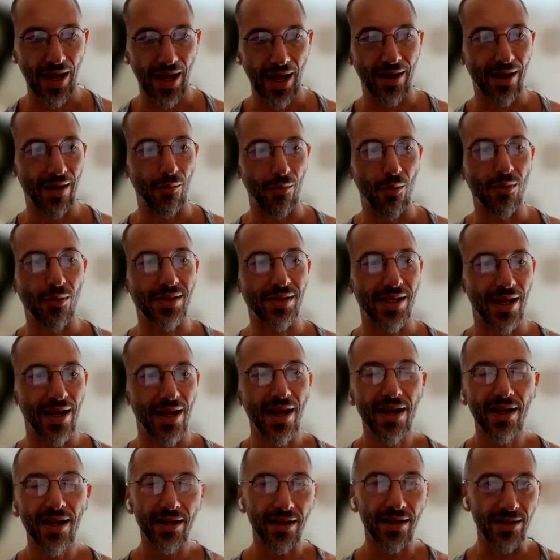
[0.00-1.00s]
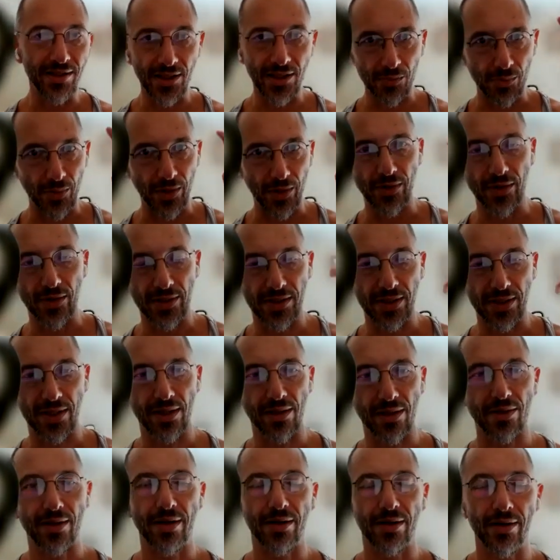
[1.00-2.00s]
I won't say conspiracy
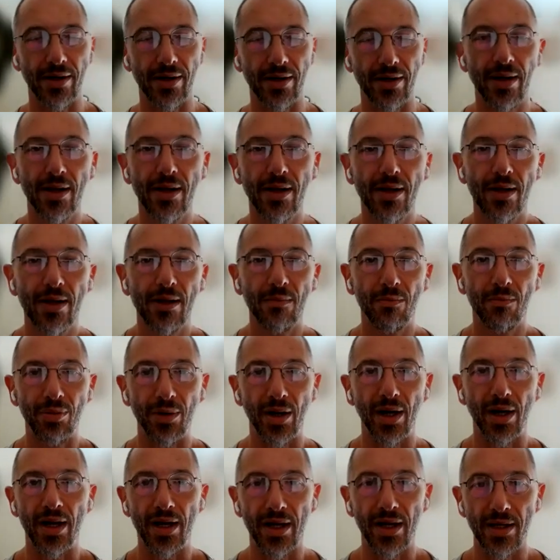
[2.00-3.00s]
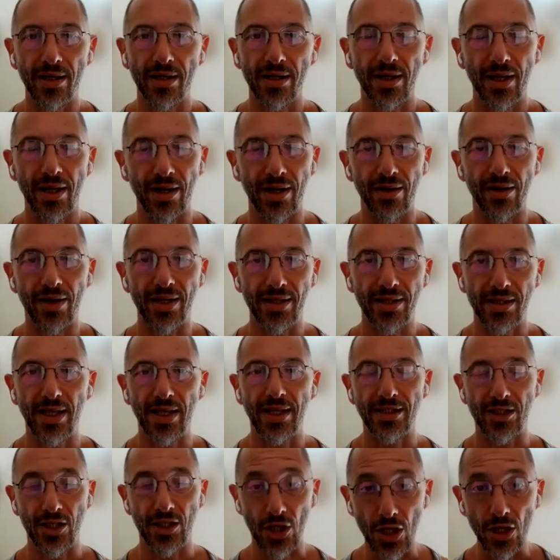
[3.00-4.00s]
theory, but
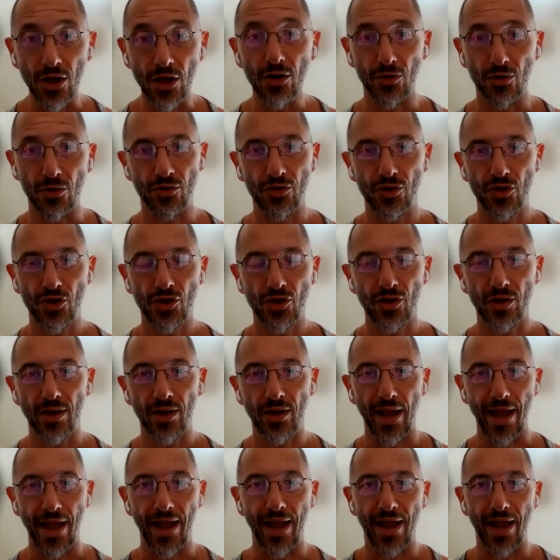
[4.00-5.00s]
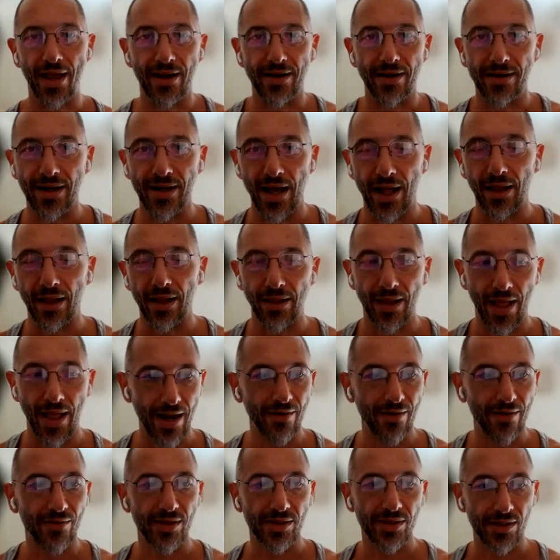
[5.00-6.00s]
it's huge, and a
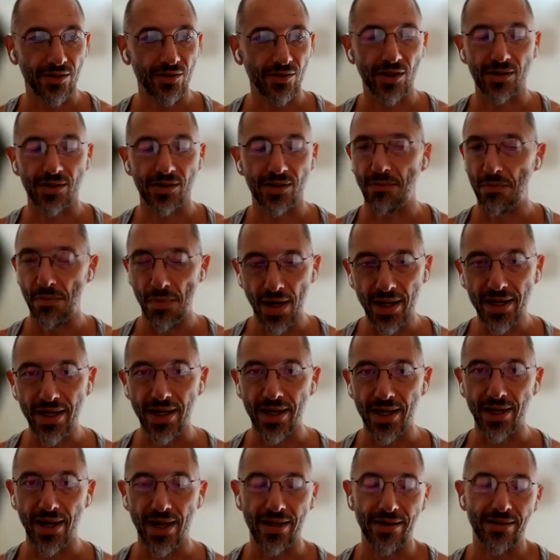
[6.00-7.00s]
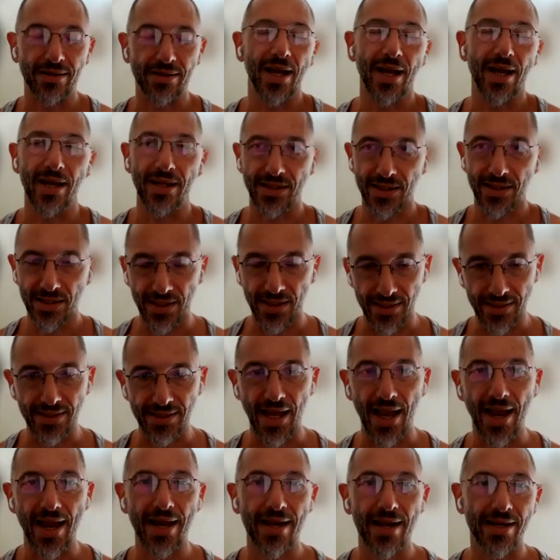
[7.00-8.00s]
lot of this is just money. And yeah, it's
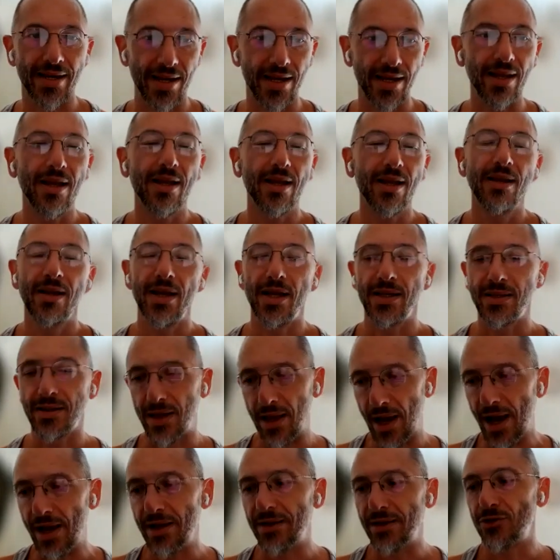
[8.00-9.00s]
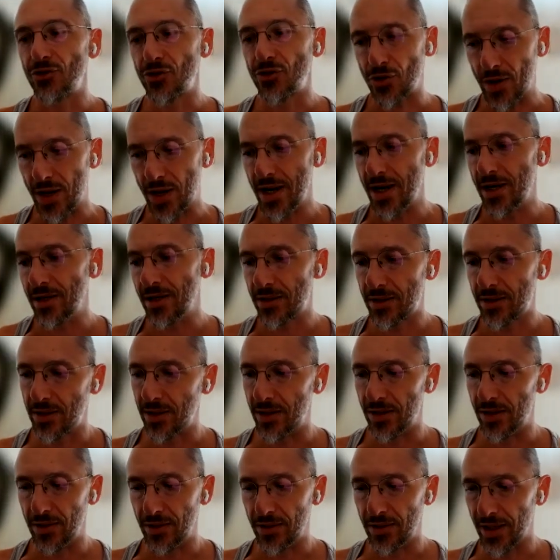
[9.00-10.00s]
society has gotten trained
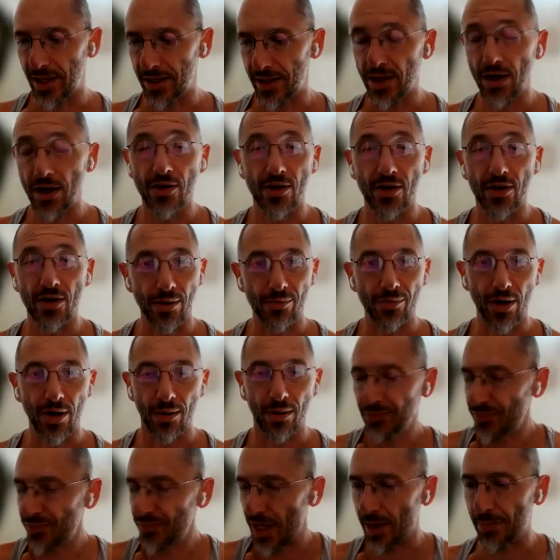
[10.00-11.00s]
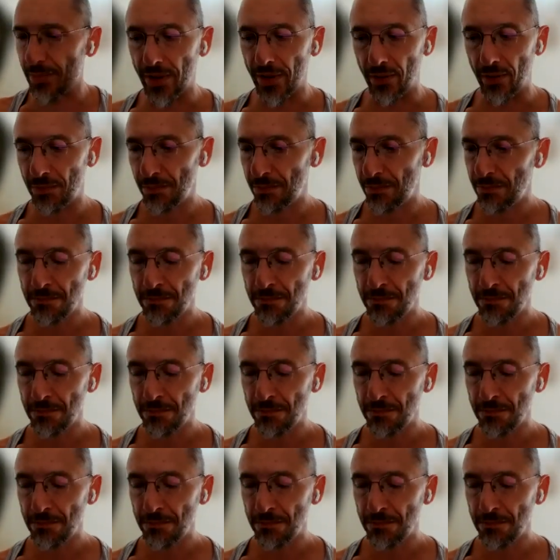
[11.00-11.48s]
to like, oh, you got a problem, take a pill.